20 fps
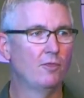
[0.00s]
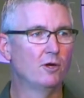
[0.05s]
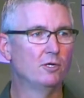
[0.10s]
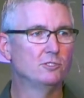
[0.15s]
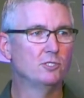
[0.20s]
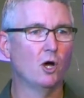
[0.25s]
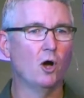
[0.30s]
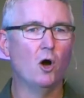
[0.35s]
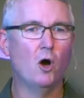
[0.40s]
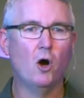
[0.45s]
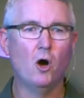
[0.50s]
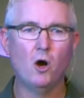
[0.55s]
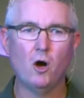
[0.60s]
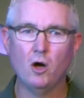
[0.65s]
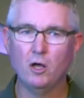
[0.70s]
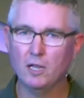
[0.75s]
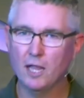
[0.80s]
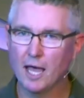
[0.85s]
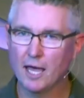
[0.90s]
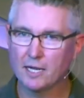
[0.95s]
There's a
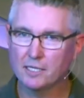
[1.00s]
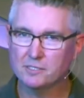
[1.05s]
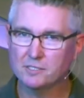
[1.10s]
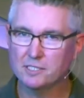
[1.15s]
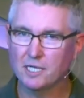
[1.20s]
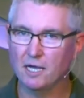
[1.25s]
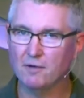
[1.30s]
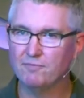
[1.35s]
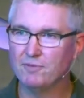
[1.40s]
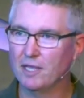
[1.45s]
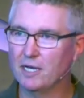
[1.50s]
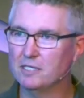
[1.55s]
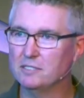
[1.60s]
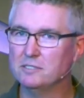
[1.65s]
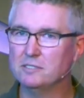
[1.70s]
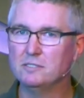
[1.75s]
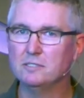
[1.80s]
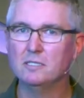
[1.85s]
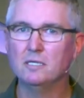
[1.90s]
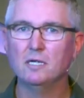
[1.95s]
whole lot of stuff that
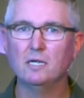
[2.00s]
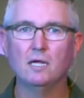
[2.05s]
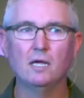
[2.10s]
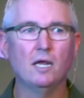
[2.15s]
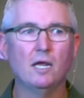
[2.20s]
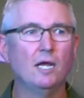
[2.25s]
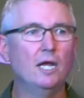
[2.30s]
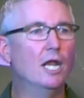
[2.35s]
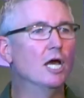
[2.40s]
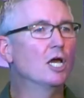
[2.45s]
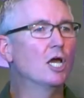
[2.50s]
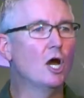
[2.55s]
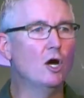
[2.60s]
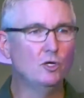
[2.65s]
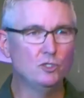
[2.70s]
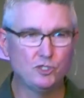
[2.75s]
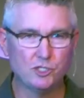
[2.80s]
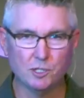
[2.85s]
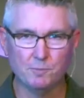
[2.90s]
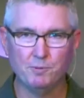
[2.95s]
is
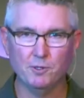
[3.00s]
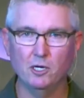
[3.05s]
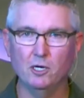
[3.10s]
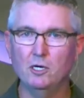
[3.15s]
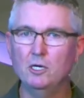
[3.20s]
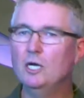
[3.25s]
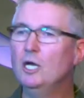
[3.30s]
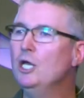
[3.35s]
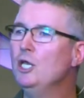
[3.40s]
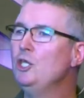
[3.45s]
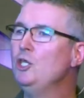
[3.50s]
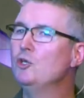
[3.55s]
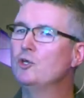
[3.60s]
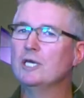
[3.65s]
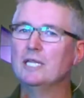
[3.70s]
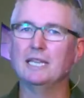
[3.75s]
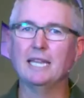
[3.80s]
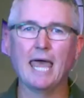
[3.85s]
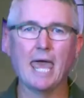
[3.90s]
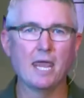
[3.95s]
negotiable. You
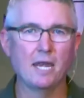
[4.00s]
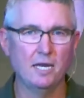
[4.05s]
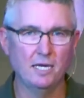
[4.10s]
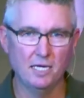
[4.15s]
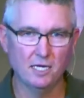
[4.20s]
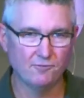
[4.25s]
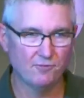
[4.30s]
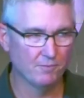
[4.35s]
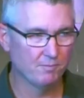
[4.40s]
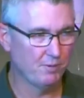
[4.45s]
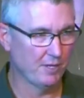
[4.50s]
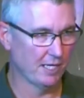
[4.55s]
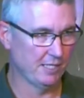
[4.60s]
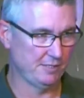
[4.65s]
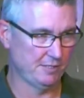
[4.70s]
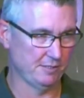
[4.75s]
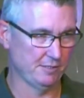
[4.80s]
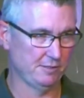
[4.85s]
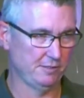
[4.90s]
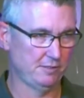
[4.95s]
can land in different
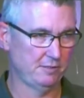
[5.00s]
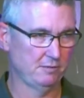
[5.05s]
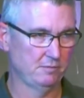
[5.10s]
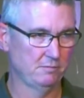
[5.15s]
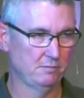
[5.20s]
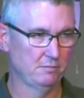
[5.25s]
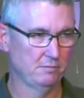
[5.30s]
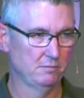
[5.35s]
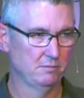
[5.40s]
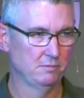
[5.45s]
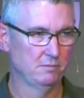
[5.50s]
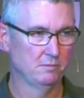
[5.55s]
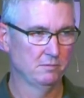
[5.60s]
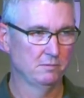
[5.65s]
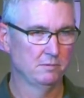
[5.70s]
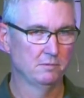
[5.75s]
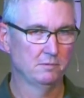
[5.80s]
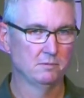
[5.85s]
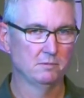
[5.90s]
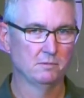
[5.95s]
places.
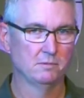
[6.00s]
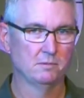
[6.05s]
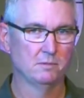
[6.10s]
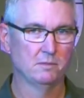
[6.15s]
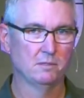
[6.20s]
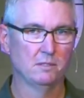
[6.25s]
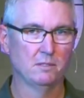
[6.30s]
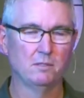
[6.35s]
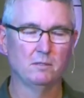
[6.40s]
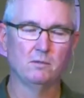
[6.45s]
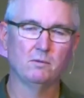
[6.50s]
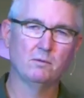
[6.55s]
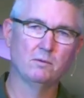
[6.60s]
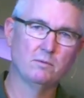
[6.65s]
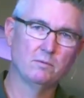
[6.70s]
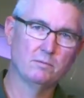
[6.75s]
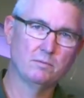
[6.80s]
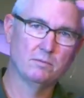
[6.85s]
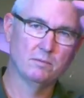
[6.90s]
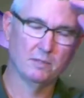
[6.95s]

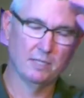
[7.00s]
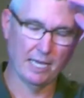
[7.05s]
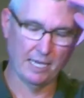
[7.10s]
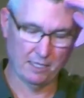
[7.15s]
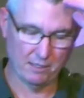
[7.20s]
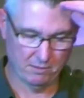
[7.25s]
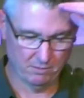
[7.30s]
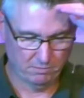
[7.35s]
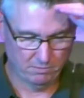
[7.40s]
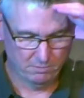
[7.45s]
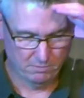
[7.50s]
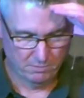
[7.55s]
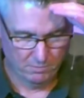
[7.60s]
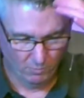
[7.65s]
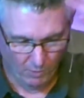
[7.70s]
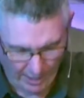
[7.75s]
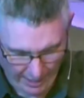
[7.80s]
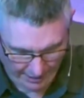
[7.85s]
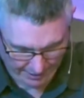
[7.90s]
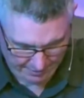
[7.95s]
Oh, like
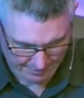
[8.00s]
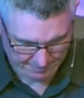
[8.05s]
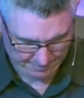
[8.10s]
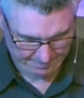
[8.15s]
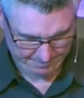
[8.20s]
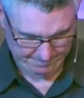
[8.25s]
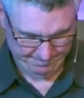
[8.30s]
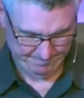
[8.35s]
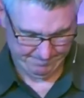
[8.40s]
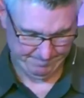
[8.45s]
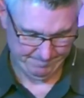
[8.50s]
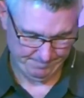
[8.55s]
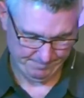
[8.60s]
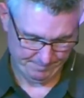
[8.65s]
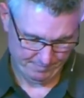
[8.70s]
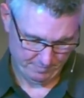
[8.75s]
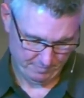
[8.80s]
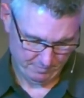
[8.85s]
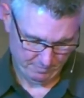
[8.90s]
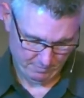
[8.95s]
what?
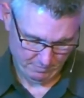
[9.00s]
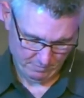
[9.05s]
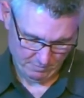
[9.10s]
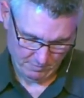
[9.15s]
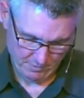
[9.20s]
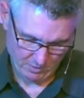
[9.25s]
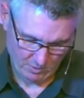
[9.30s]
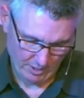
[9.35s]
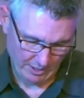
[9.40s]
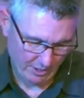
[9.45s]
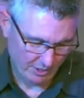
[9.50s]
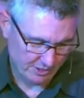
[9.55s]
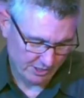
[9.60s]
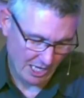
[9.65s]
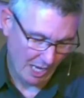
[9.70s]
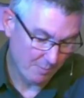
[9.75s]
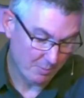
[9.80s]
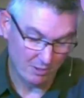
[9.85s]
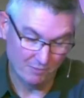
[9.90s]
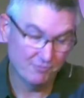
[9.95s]
Well, here's
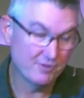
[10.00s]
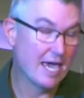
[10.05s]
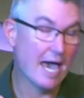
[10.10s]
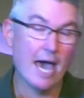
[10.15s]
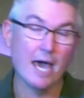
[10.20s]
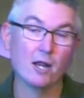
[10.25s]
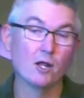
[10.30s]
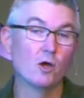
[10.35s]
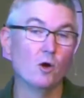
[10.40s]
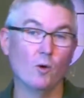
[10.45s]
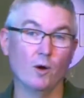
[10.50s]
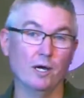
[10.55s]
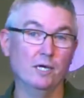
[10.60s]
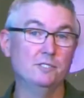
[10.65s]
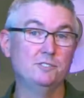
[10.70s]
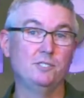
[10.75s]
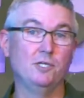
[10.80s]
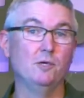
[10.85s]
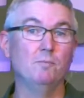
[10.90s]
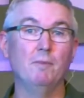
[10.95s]
a couple of
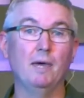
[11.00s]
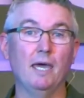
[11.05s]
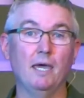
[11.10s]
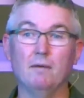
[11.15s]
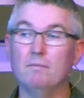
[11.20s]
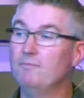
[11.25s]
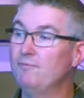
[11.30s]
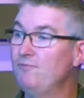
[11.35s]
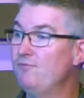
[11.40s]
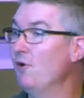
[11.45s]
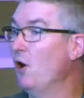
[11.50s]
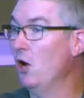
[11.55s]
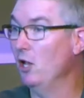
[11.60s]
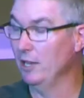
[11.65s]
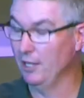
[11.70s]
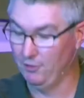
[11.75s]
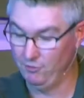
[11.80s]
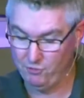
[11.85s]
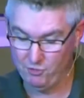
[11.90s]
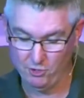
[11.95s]
categories that you may
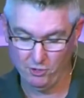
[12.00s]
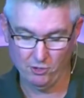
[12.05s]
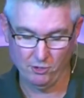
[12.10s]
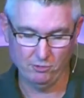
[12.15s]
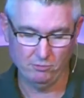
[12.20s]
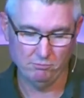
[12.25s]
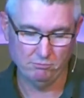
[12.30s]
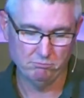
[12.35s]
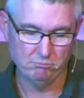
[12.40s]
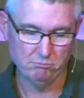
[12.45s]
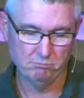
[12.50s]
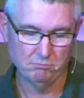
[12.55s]
fall into.